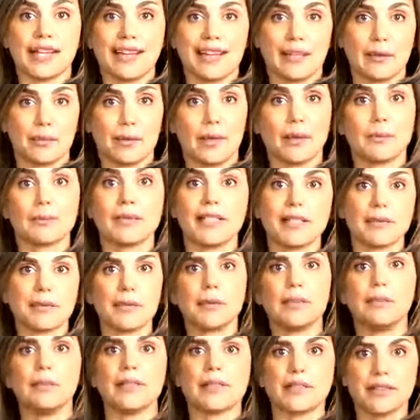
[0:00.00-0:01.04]
Like a pumpkin
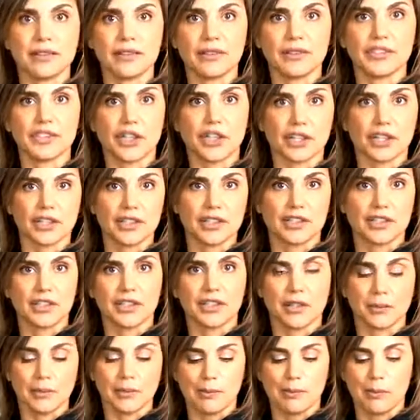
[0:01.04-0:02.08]
would be a little darker, a
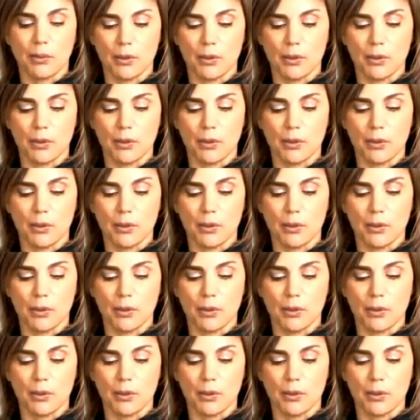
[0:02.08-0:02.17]
little bit more